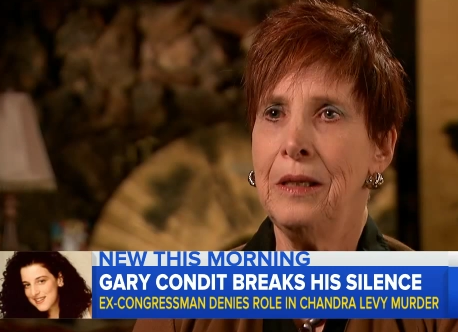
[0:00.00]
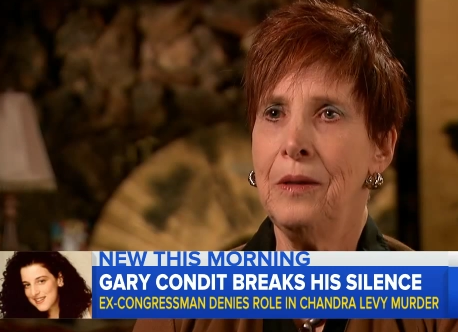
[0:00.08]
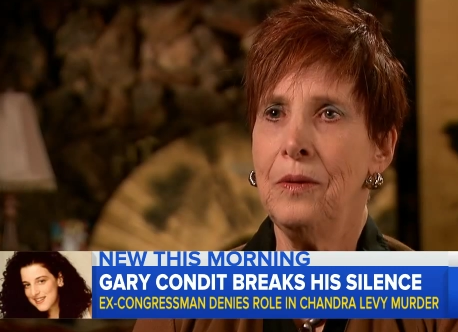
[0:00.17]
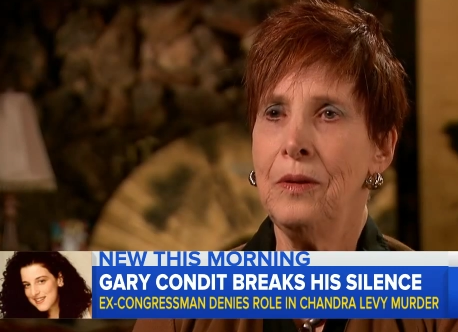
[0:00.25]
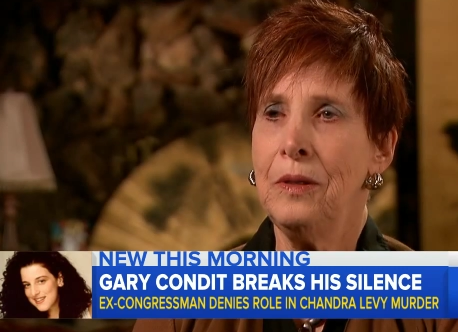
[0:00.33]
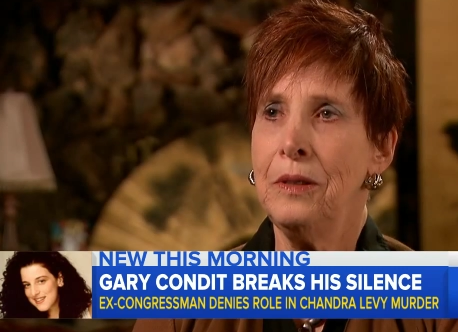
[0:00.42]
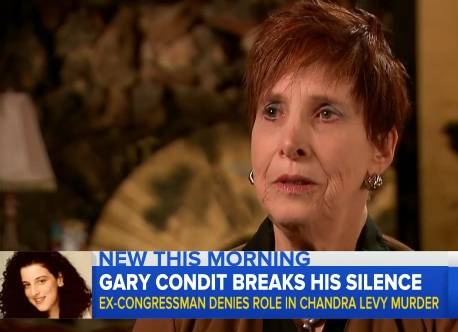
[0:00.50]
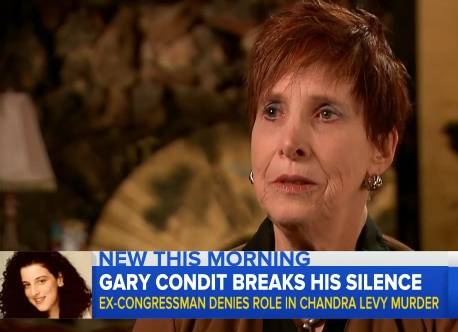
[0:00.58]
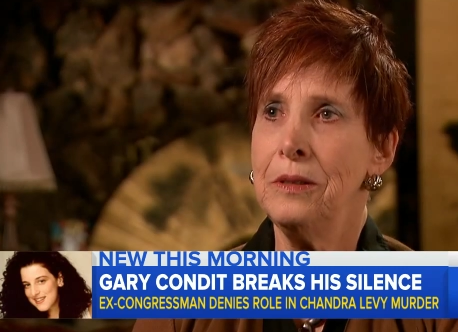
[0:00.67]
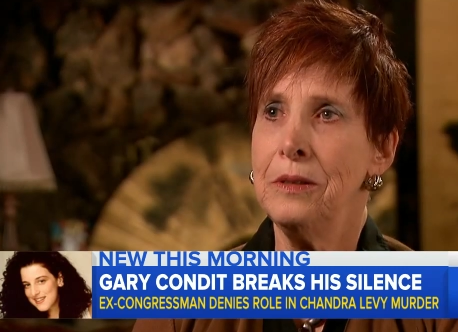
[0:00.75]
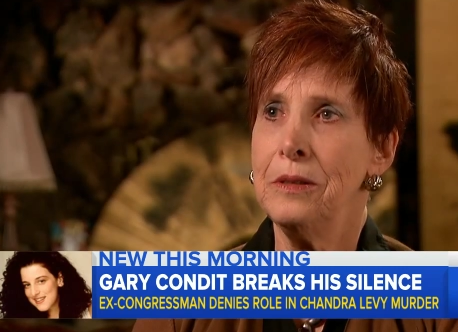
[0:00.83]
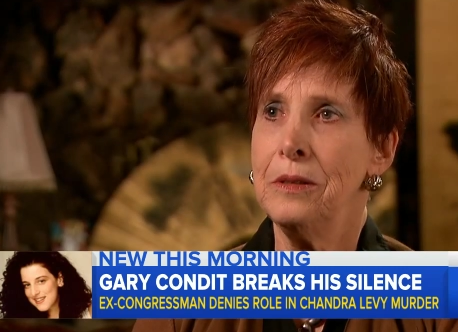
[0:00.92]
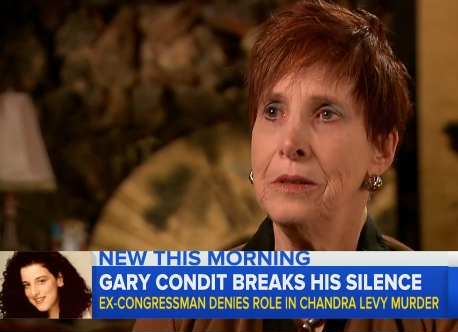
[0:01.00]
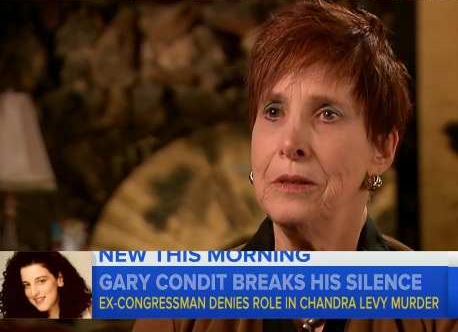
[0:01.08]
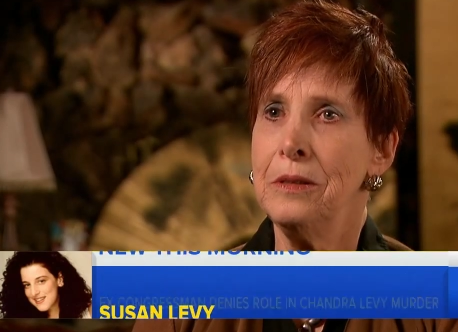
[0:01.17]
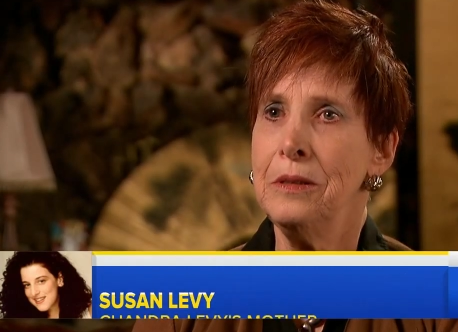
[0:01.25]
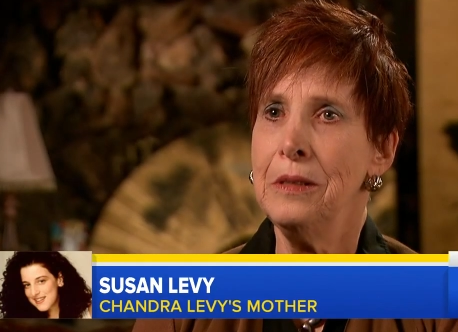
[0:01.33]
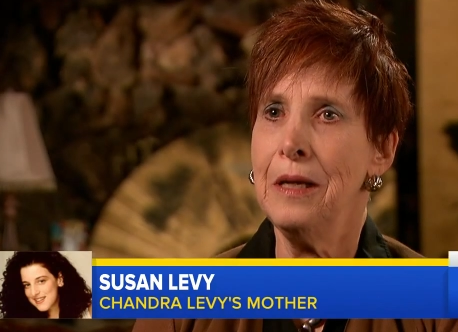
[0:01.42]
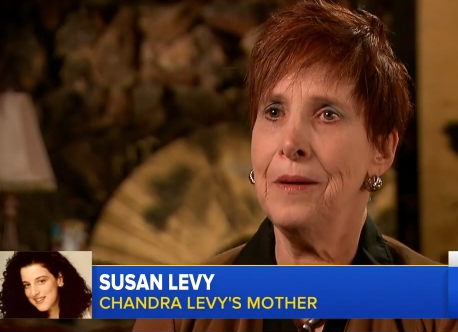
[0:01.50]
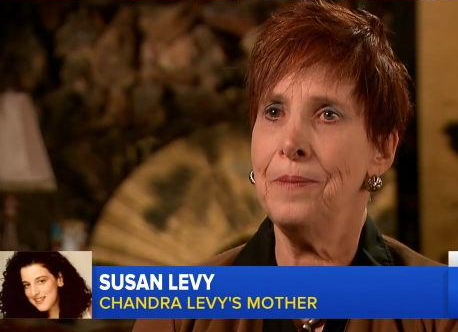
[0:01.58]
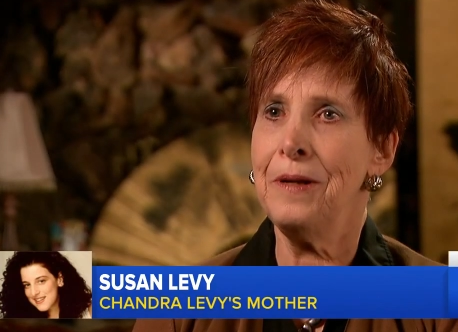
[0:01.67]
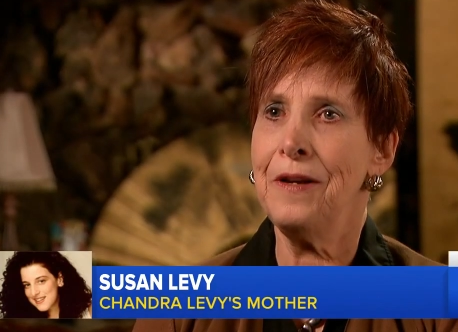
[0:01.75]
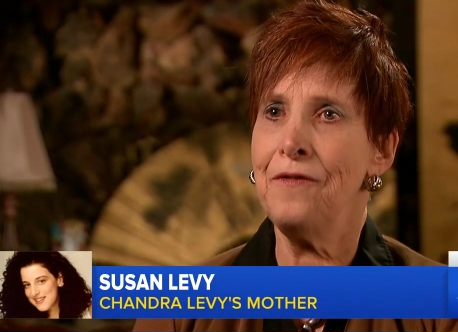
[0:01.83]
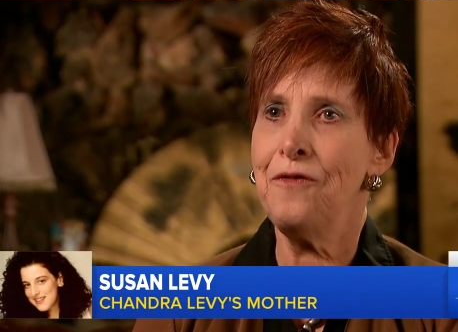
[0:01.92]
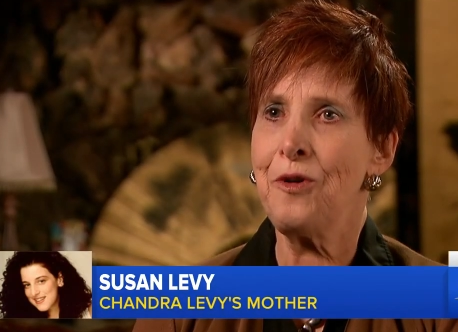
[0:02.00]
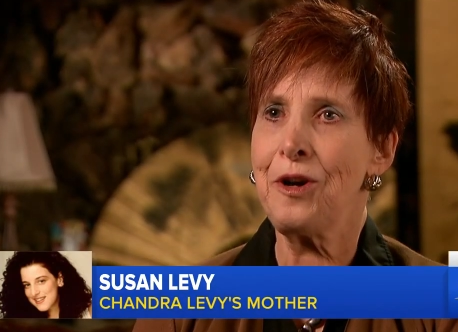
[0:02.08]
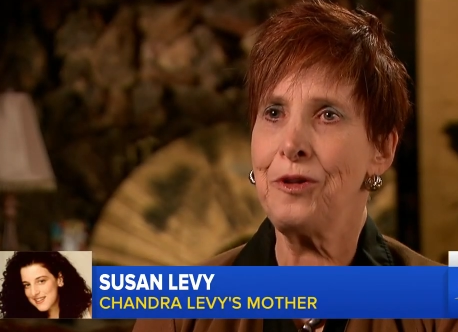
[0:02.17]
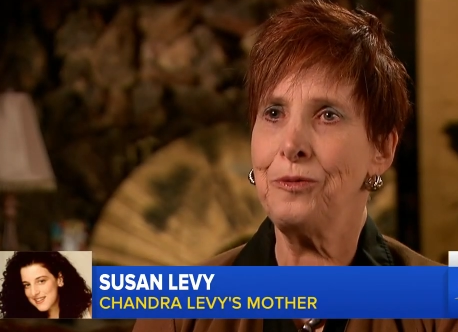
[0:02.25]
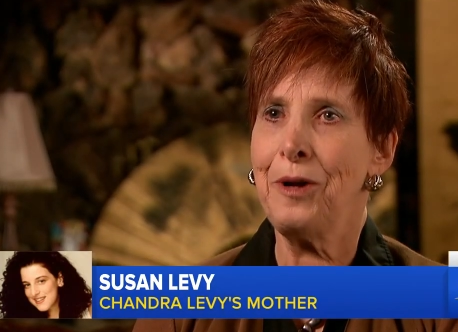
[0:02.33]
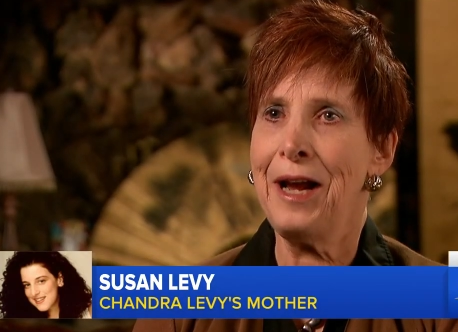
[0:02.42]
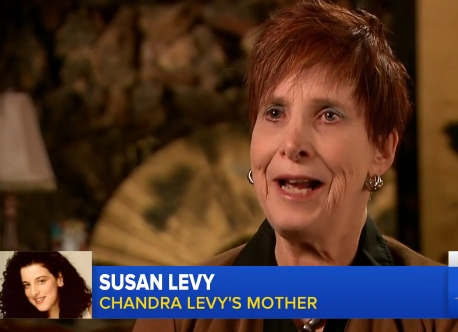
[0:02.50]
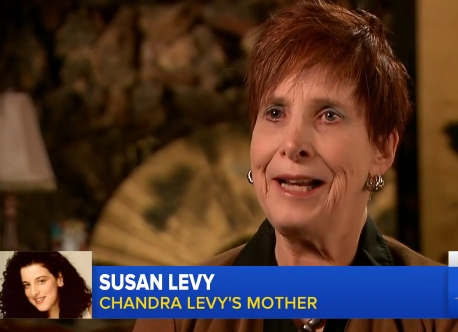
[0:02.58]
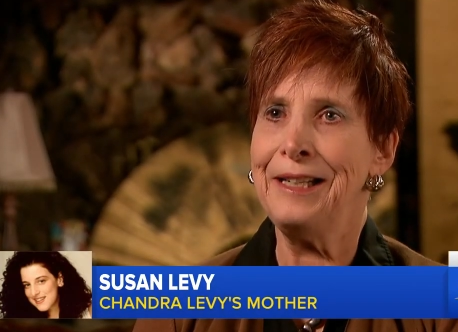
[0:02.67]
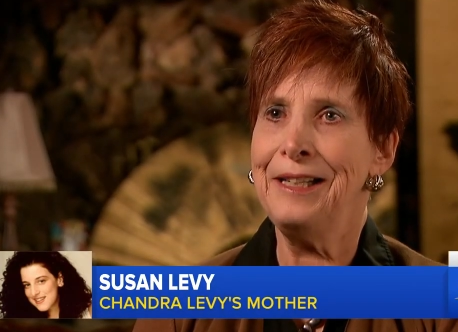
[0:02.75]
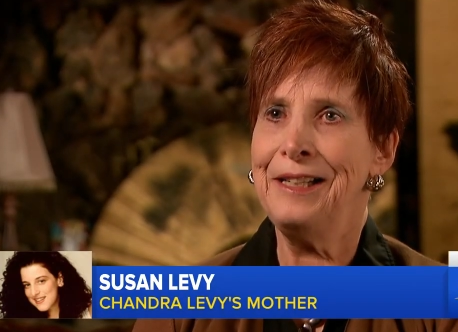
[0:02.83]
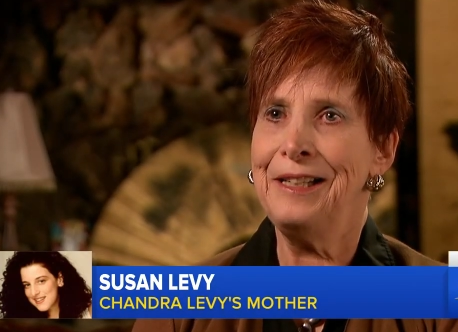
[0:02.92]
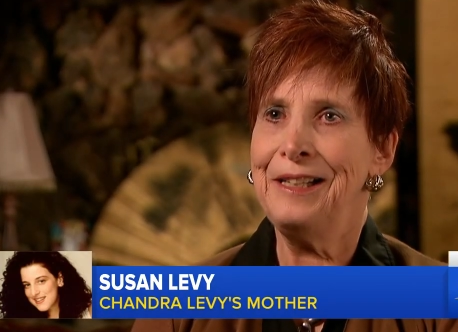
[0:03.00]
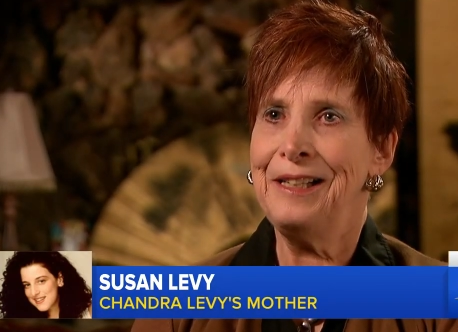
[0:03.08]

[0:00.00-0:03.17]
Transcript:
Speaker 1: He was not being forthright.